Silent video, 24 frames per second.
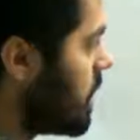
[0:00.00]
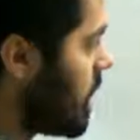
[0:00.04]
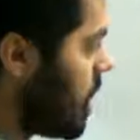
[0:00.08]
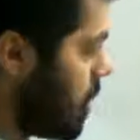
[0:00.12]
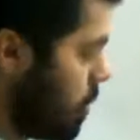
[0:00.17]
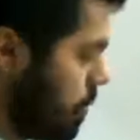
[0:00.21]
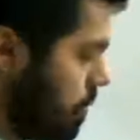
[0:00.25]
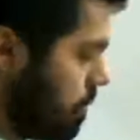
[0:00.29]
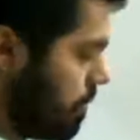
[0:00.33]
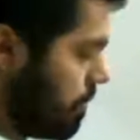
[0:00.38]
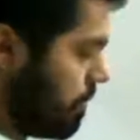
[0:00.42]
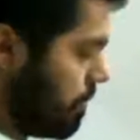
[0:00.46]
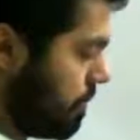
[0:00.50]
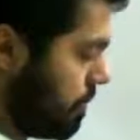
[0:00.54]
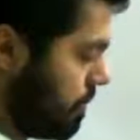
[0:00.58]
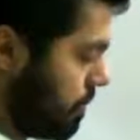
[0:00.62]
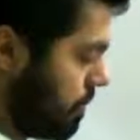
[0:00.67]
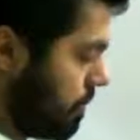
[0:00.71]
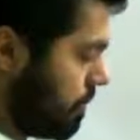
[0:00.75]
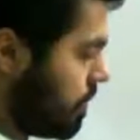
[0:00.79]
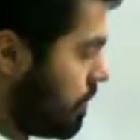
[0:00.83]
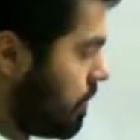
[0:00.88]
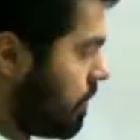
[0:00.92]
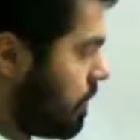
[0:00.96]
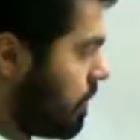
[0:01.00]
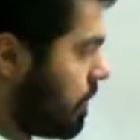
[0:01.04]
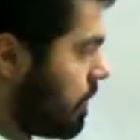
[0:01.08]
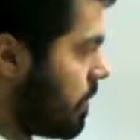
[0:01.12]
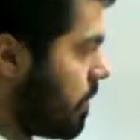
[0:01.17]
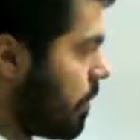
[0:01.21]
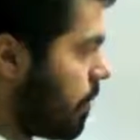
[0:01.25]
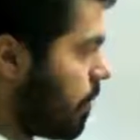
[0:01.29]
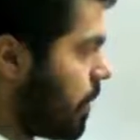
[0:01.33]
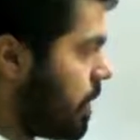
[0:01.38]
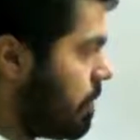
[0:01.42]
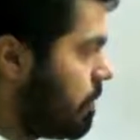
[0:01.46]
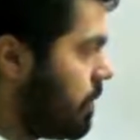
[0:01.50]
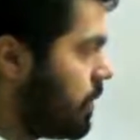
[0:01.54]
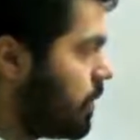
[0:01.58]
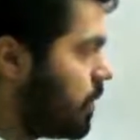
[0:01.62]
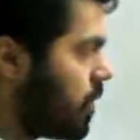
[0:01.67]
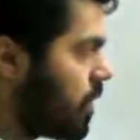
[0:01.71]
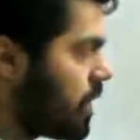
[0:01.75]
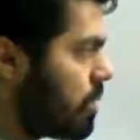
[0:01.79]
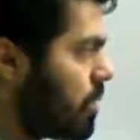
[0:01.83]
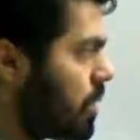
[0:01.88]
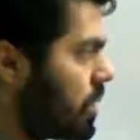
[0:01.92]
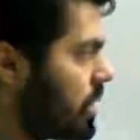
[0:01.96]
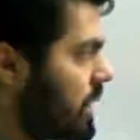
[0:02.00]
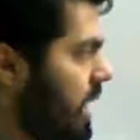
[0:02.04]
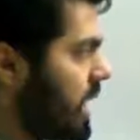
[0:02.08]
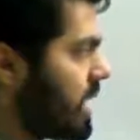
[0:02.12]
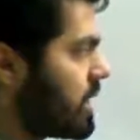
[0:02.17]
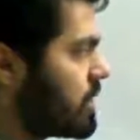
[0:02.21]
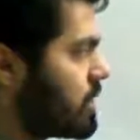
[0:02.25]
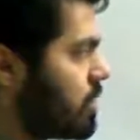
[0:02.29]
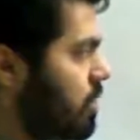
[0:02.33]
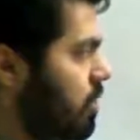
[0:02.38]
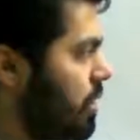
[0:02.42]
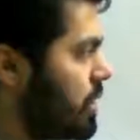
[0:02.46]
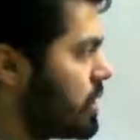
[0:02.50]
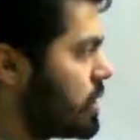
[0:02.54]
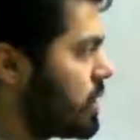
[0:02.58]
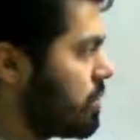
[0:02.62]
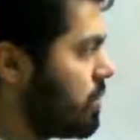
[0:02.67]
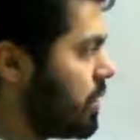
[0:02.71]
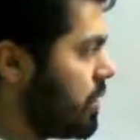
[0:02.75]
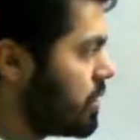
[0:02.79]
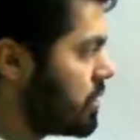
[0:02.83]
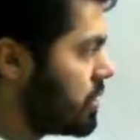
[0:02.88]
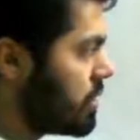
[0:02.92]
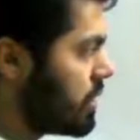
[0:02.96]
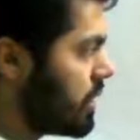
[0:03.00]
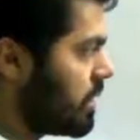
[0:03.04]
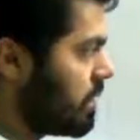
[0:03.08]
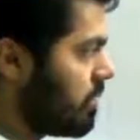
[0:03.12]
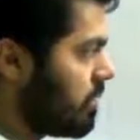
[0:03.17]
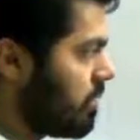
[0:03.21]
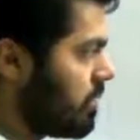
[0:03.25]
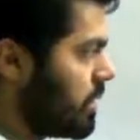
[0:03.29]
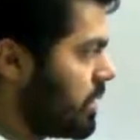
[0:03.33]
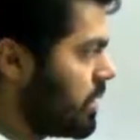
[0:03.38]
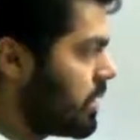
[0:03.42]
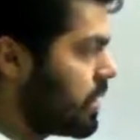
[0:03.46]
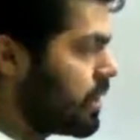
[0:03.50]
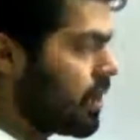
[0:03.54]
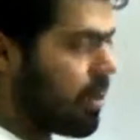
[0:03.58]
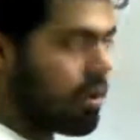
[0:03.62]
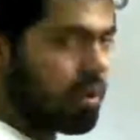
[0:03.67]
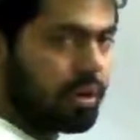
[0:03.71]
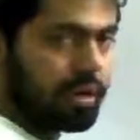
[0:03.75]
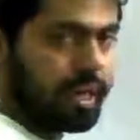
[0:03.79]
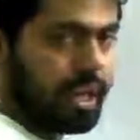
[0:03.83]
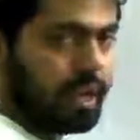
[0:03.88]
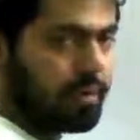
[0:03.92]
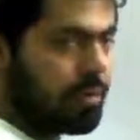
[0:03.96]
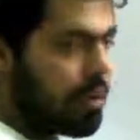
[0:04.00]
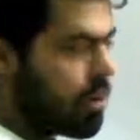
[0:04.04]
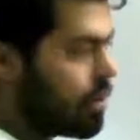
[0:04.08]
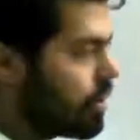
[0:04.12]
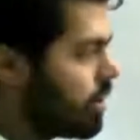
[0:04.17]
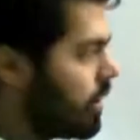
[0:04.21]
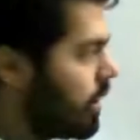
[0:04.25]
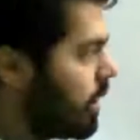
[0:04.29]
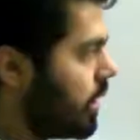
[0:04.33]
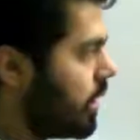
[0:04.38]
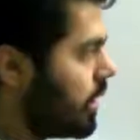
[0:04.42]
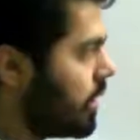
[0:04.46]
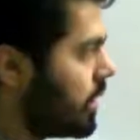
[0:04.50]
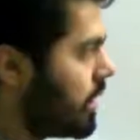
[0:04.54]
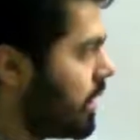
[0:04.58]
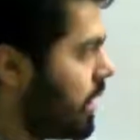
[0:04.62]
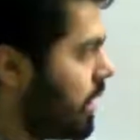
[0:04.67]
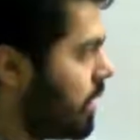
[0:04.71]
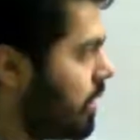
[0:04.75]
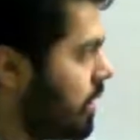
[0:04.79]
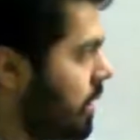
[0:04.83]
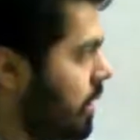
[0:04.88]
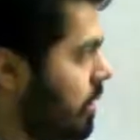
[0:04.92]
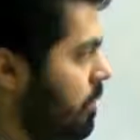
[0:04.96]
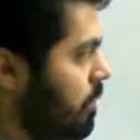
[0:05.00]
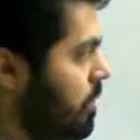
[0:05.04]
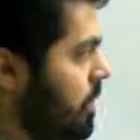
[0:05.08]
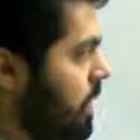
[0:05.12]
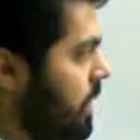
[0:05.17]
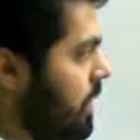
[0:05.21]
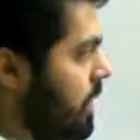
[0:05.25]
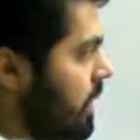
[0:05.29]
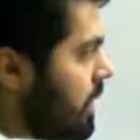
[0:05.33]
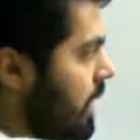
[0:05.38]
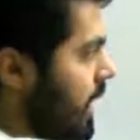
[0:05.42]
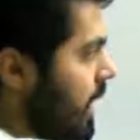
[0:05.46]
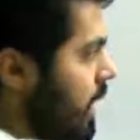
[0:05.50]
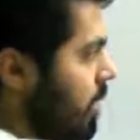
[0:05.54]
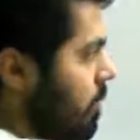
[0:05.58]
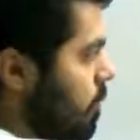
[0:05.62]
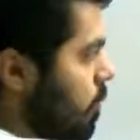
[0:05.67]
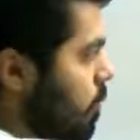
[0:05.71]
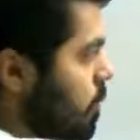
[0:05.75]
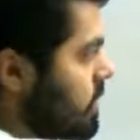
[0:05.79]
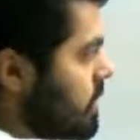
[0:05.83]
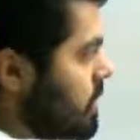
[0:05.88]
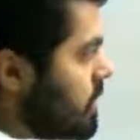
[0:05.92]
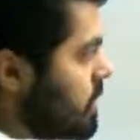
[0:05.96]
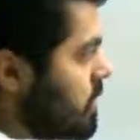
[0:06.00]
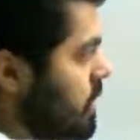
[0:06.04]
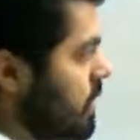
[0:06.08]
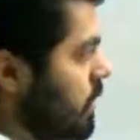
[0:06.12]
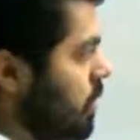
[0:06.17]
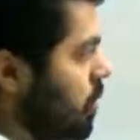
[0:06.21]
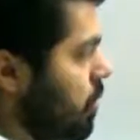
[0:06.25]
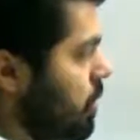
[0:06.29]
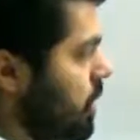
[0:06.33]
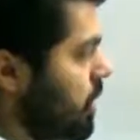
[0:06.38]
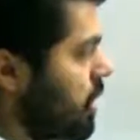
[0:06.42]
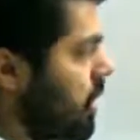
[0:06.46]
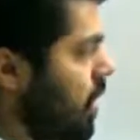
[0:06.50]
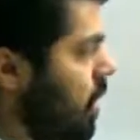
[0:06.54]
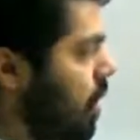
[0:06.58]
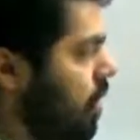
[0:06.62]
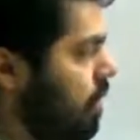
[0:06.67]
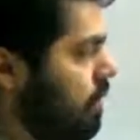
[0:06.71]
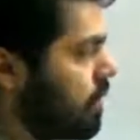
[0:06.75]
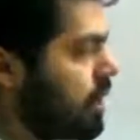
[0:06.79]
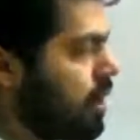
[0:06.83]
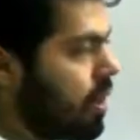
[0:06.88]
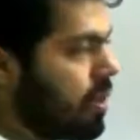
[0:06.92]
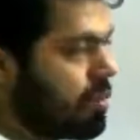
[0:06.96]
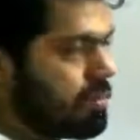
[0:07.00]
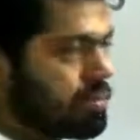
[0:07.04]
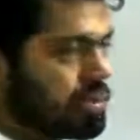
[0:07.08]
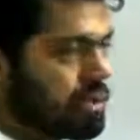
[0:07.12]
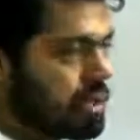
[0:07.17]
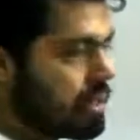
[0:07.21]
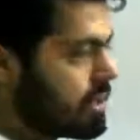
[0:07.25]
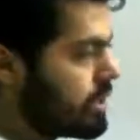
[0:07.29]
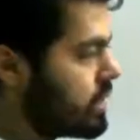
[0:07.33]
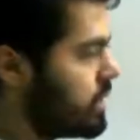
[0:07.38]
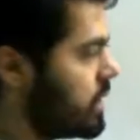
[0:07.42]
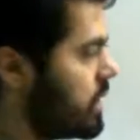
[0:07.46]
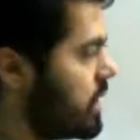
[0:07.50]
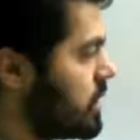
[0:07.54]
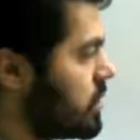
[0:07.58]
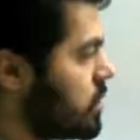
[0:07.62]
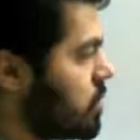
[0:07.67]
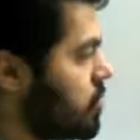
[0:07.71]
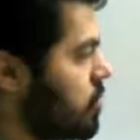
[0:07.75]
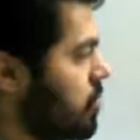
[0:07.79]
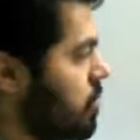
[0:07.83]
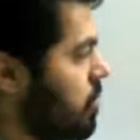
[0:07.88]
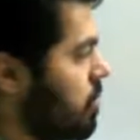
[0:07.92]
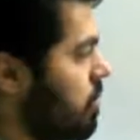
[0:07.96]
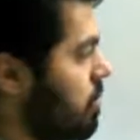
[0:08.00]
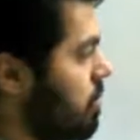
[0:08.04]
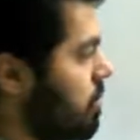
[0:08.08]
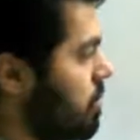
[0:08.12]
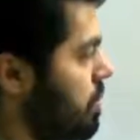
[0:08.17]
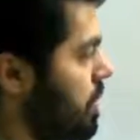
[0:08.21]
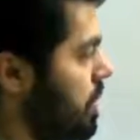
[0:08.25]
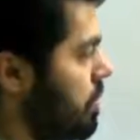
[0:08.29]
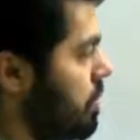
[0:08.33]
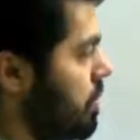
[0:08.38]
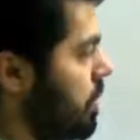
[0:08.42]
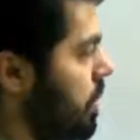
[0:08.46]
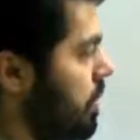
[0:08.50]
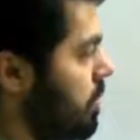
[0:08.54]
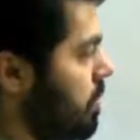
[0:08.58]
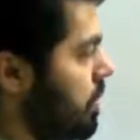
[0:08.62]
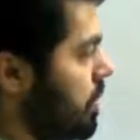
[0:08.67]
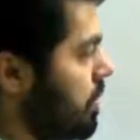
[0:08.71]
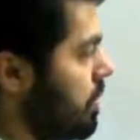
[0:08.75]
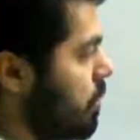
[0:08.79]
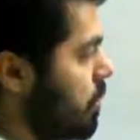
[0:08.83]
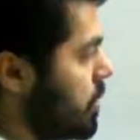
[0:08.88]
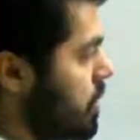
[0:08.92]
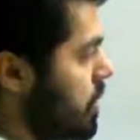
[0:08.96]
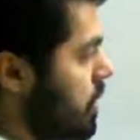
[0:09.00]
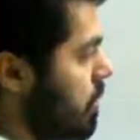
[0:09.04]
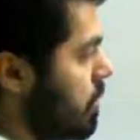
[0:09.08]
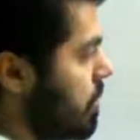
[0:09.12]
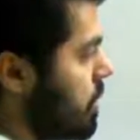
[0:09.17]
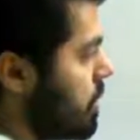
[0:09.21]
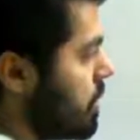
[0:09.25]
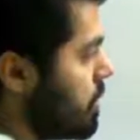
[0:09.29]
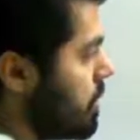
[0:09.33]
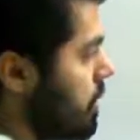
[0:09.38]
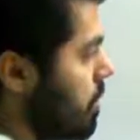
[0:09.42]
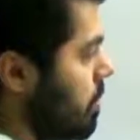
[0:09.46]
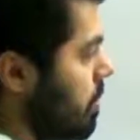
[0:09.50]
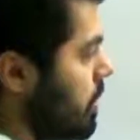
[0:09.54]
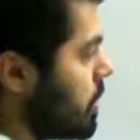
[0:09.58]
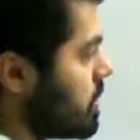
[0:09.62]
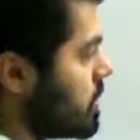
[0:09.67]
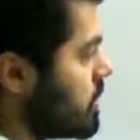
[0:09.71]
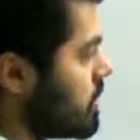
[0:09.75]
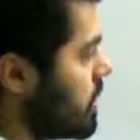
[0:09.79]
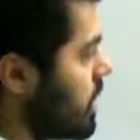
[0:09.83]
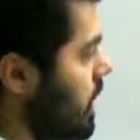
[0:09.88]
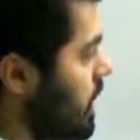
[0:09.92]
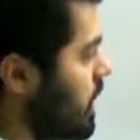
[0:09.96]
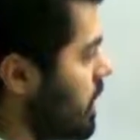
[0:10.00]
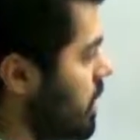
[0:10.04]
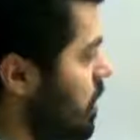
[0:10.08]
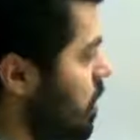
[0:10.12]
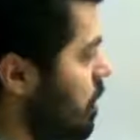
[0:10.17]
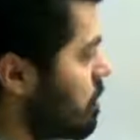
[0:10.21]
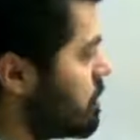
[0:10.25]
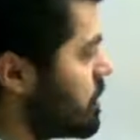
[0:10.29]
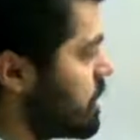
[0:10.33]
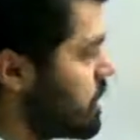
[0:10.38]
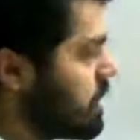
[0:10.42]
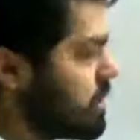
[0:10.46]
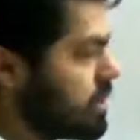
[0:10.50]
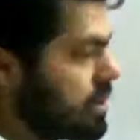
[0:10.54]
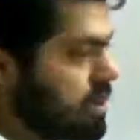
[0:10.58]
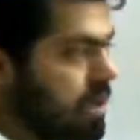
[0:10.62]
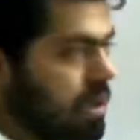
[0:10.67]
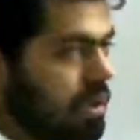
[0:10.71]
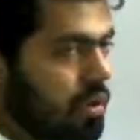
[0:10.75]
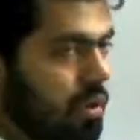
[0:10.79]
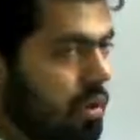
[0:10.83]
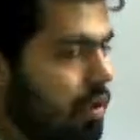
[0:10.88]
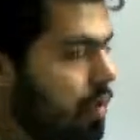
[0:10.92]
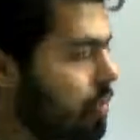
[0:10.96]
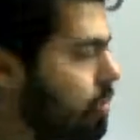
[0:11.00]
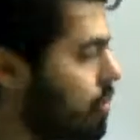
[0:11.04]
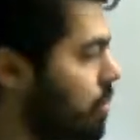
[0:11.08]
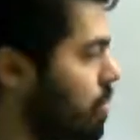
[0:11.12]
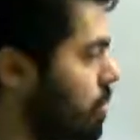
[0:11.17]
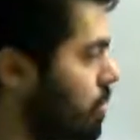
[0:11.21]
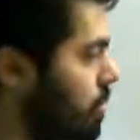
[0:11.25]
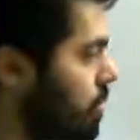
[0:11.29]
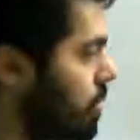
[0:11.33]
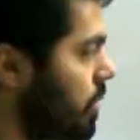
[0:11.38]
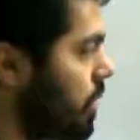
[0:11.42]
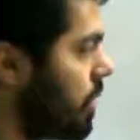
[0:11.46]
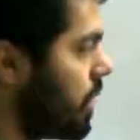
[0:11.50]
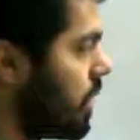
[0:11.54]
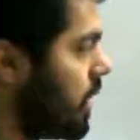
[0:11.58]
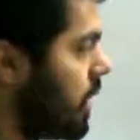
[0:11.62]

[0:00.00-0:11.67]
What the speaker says: Now, when we talk about the acceleration, because the doubt came out that if the entire force is zero, then how the objects, these two people, the person and the object are going to move.